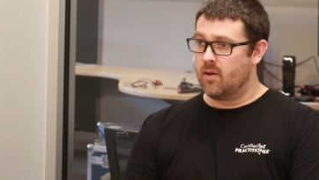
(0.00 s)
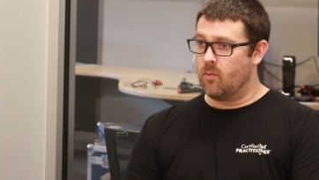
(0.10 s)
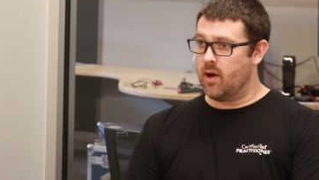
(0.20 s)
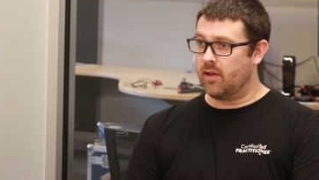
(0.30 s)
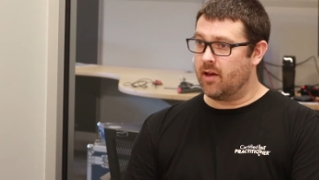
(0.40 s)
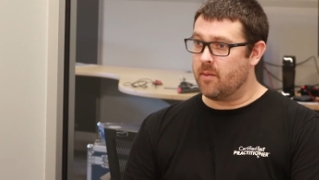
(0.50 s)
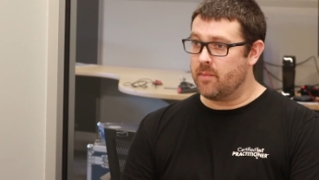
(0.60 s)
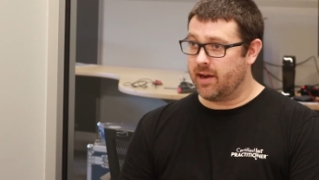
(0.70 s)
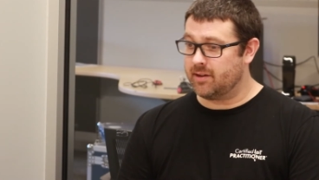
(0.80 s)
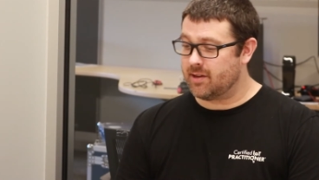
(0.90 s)
Well,
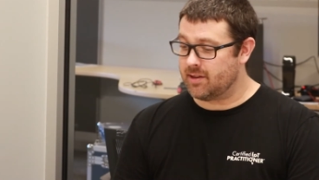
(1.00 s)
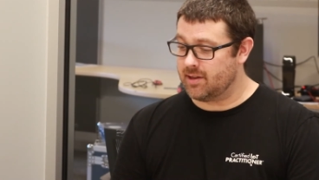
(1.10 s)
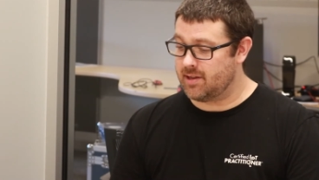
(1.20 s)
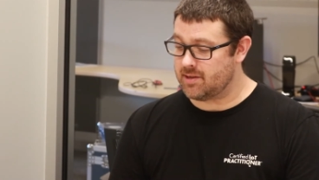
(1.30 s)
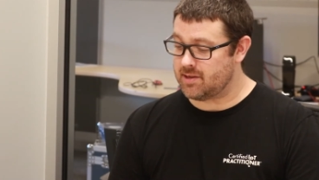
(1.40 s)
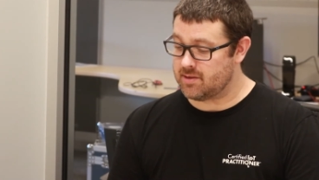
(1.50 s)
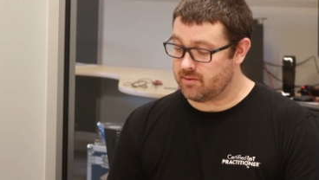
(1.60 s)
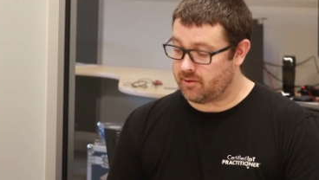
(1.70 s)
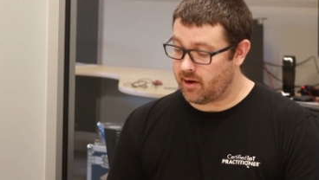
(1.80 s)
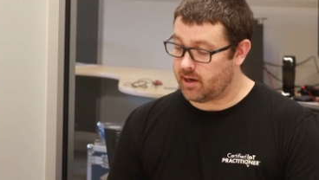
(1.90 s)
Amanda, this is a
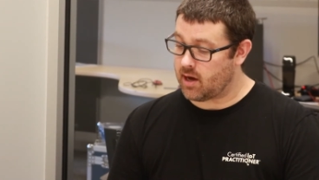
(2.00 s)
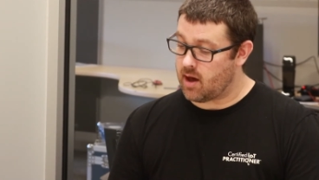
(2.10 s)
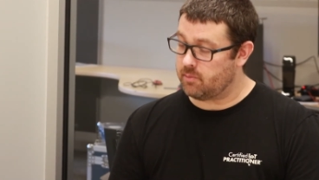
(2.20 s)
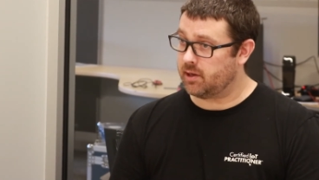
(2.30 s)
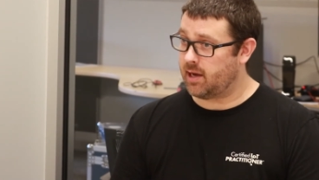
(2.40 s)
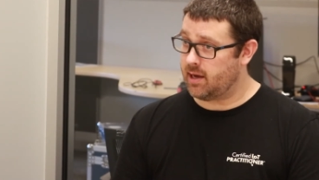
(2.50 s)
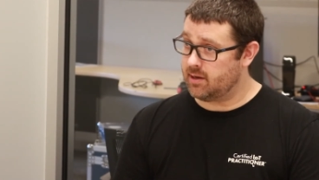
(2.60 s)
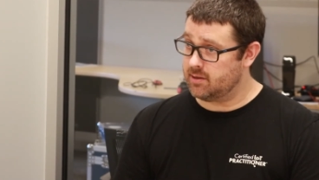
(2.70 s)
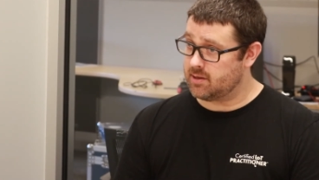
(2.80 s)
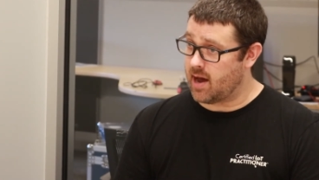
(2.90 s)
very
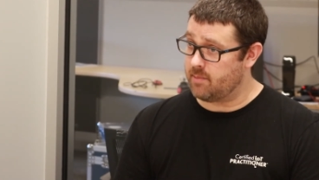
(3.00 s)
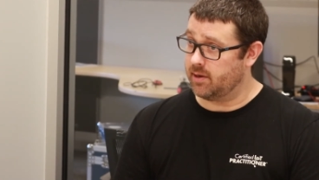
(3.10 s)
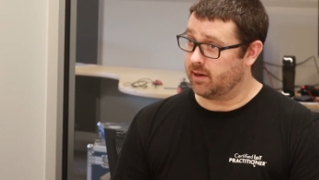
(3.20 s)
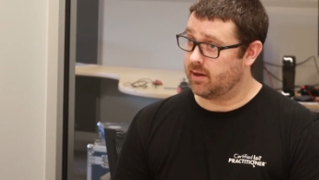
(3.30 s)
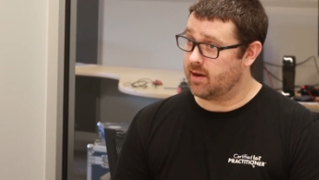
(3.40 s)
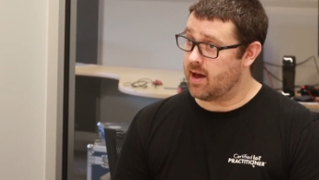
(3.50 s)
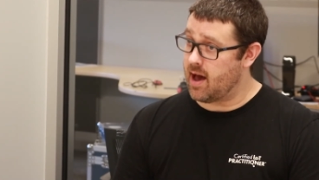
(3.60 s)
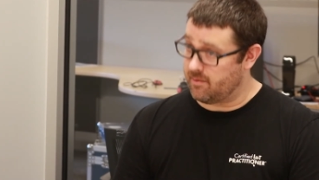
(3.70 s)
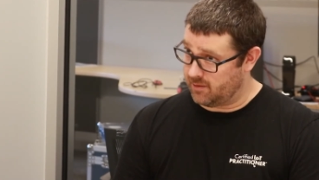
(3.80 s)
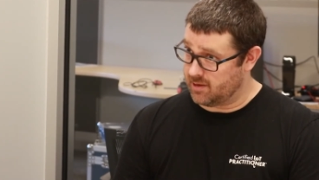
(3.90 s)
complicated topic,
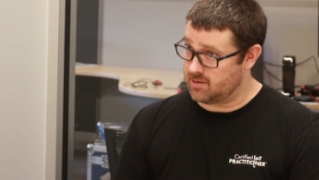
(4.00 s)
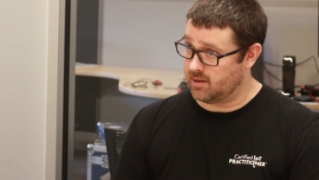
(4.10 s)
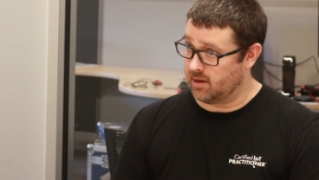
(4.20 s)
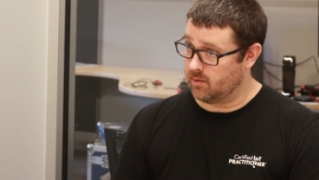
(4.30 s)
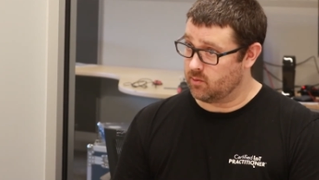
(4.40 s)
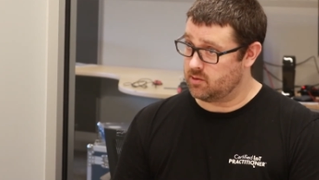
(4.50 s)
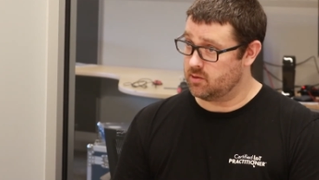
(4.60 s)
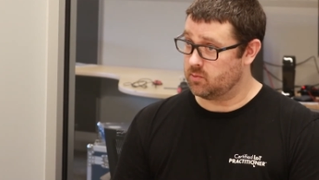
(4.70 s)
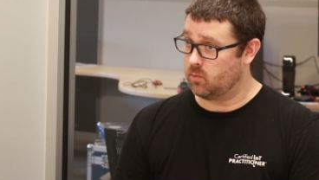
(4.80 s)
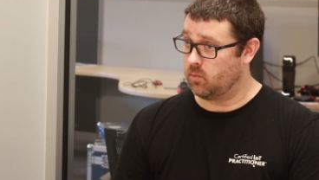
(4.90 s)
obviously, which is